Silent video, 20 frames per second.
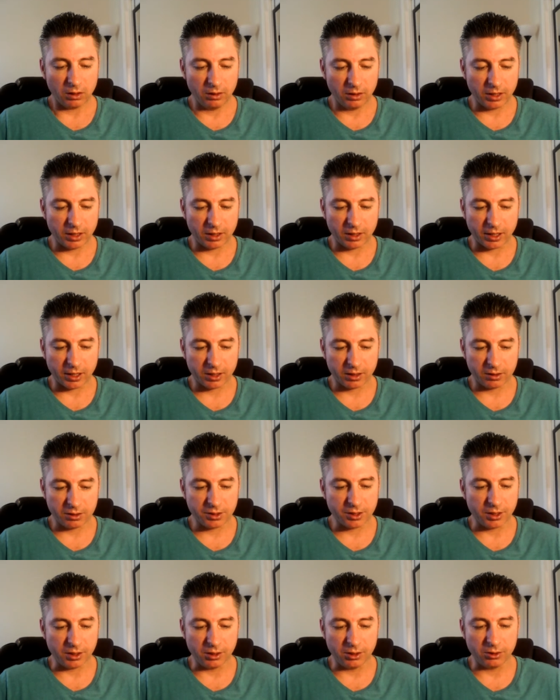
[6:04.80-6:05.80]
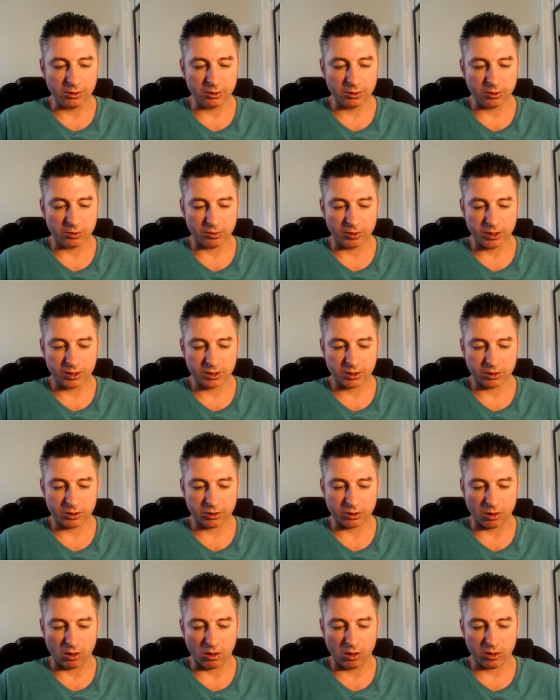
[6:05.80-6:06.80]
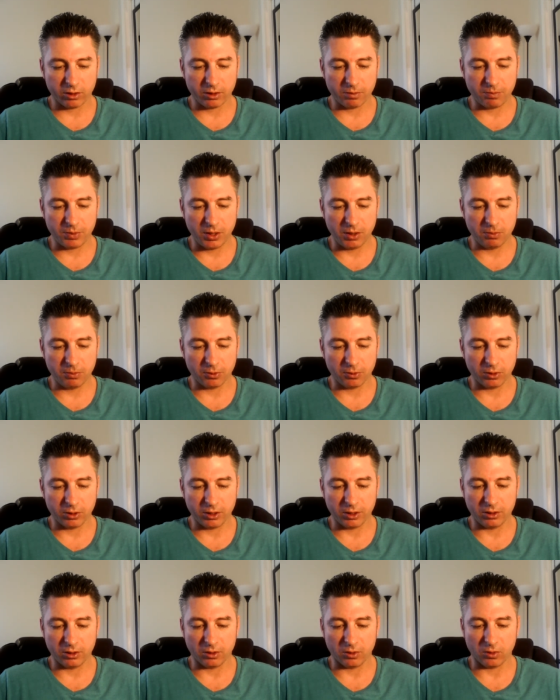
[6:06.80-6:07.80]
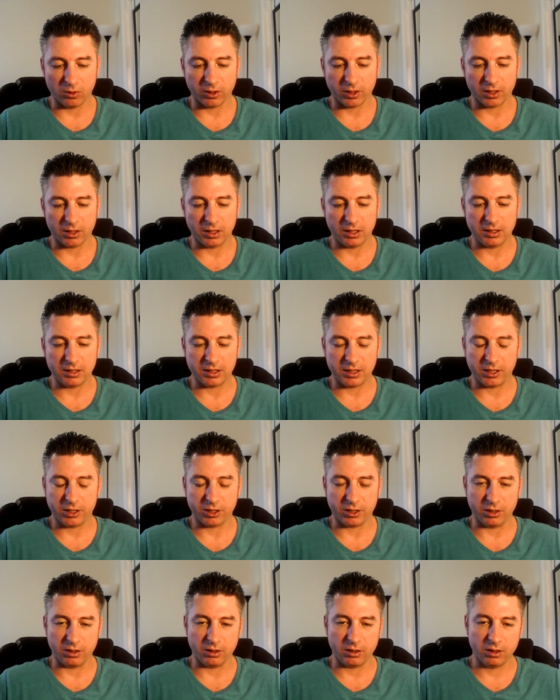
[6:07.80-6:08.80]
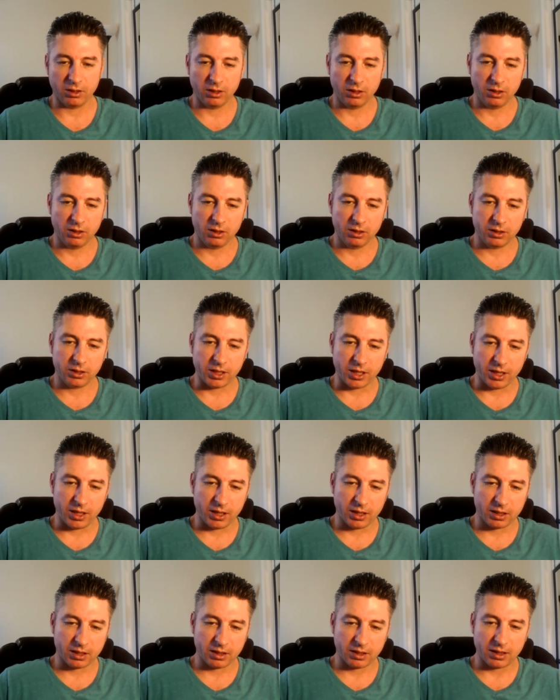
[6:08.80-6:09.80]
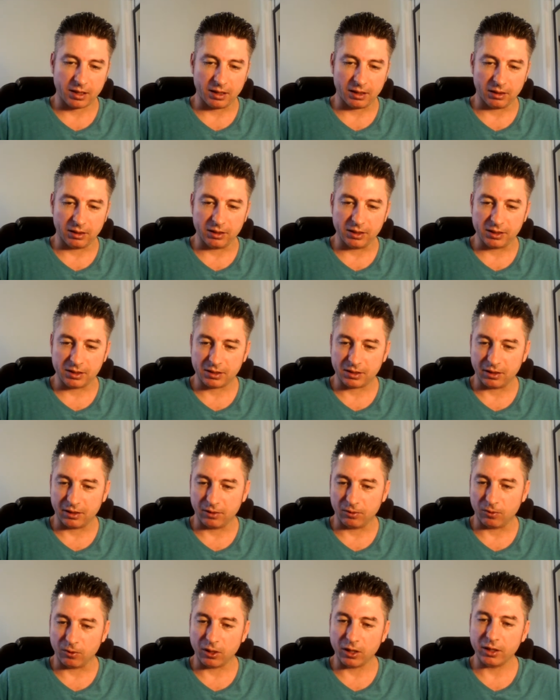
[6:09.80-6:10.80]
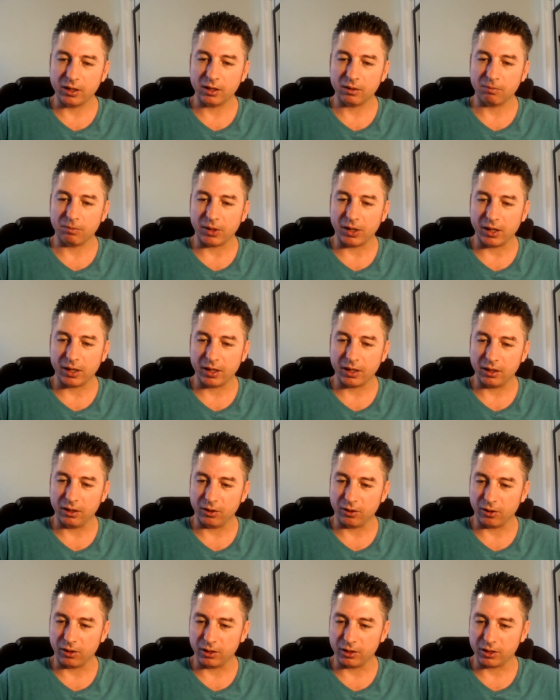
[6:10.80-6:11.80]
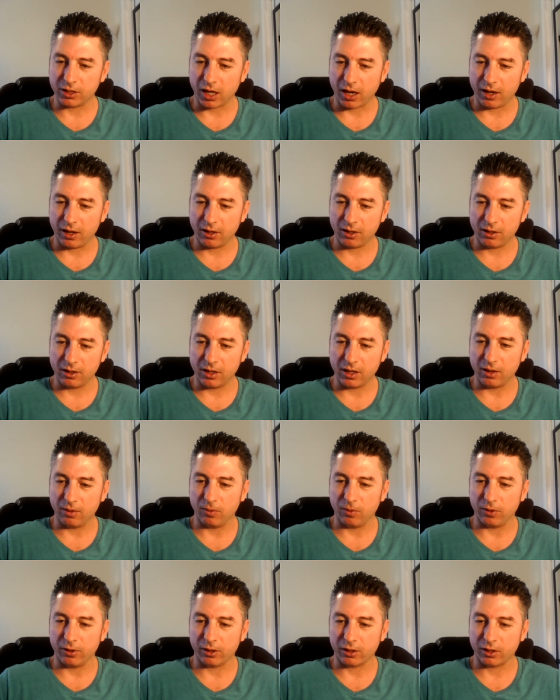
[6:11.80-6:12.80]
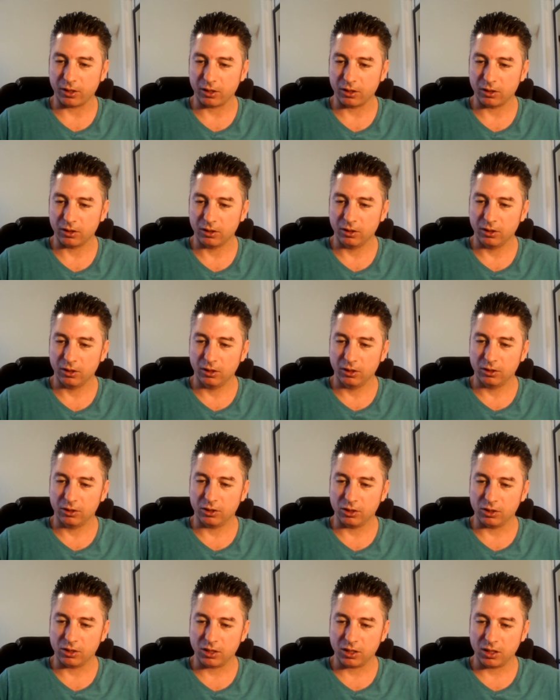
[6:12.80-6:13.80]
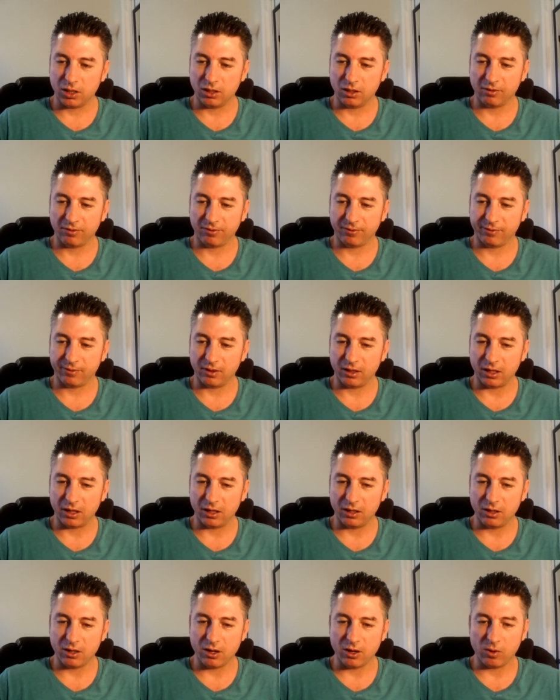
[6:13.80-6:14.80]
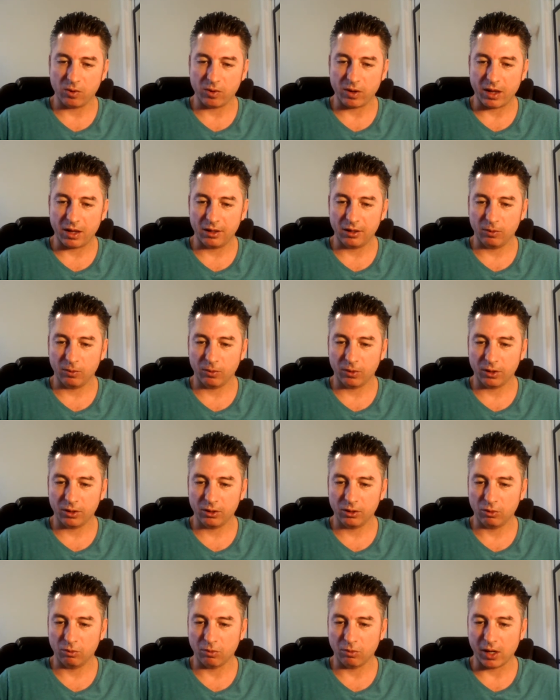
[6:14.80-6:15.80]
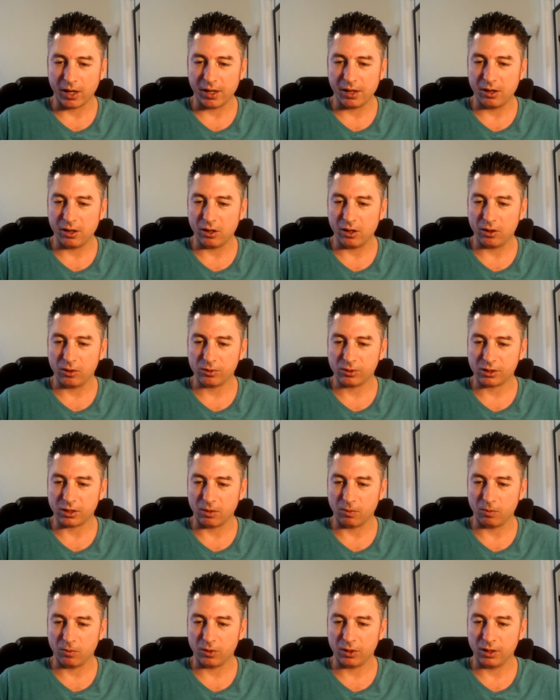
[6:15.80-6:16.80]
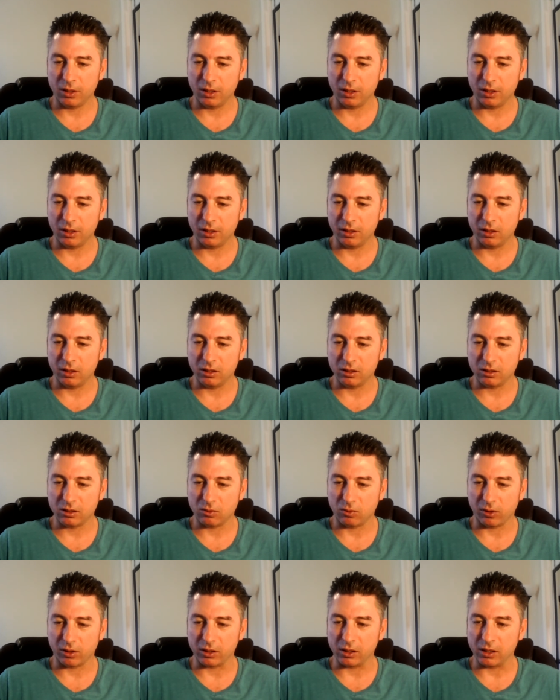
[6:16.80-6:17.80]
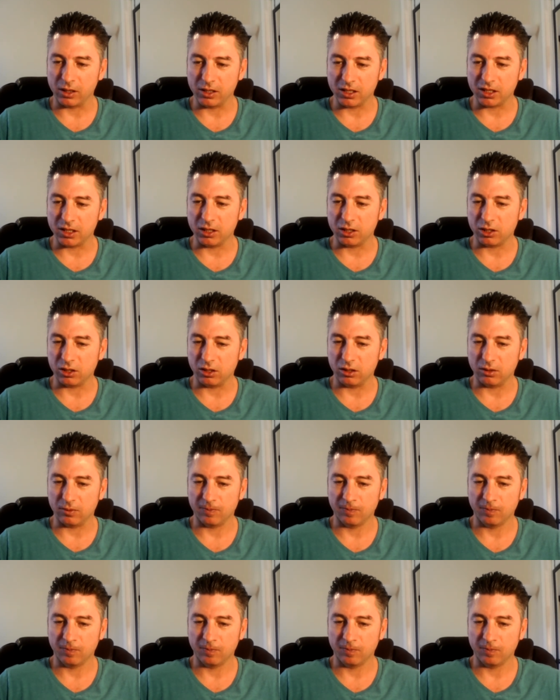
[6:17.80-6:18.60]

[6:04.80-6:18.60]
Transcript: Then I continued, research all the people in the organization. Take that list and run it by your entire network to see if they know anyone who might know someone in this organization.